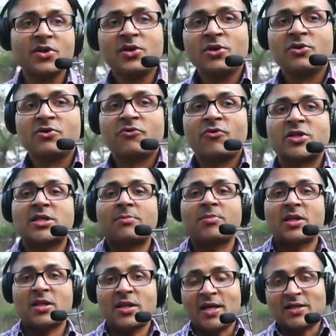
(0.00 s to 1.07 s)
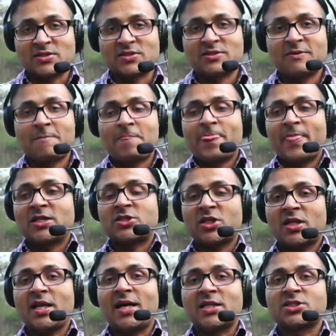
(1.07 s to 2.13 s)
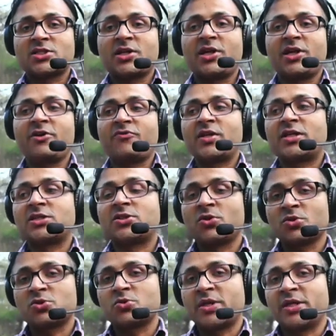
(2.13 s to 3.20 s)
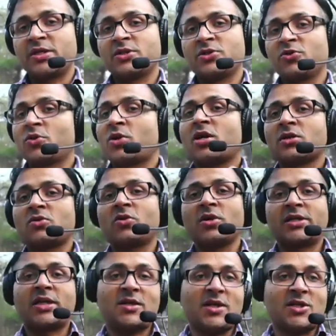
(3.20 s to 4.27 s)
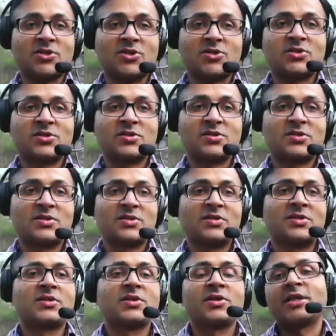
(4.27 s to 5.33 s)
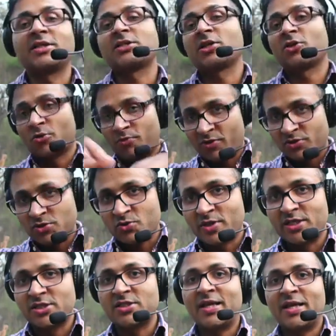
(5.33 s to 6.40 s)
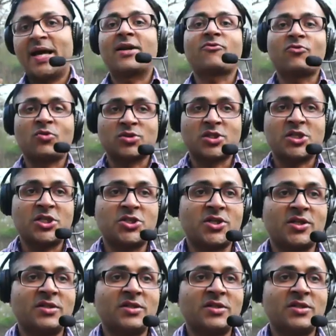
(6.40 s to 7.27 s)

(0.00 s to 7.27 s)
For example, class. It's a class. If there is no student, you can't call it a class. It's a group of students and of course a teacher.